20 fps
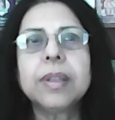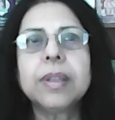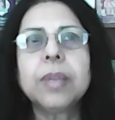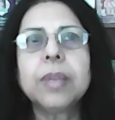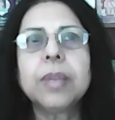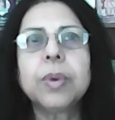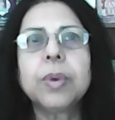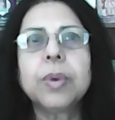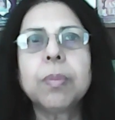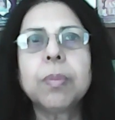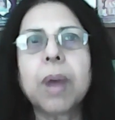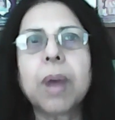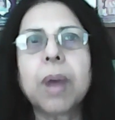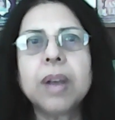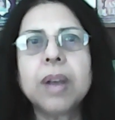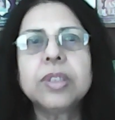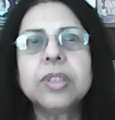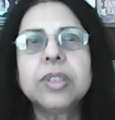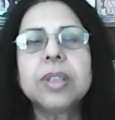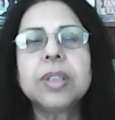They would
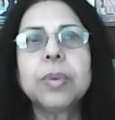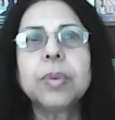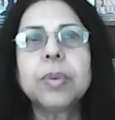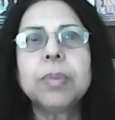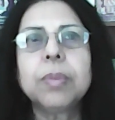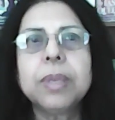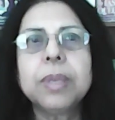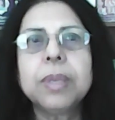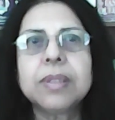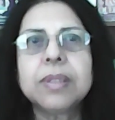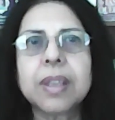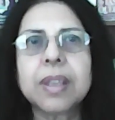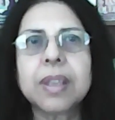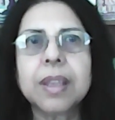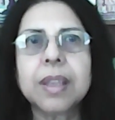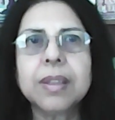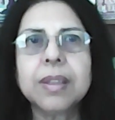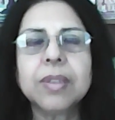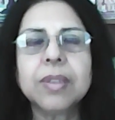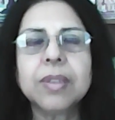march, they would be
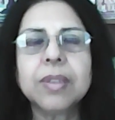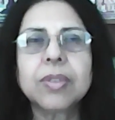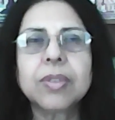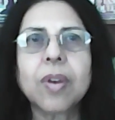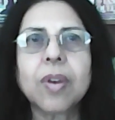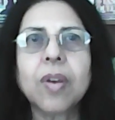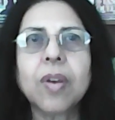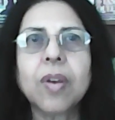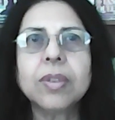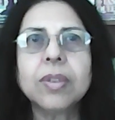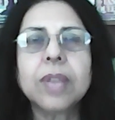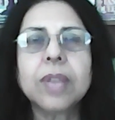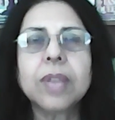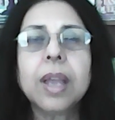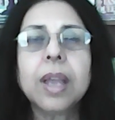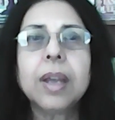singing these songs.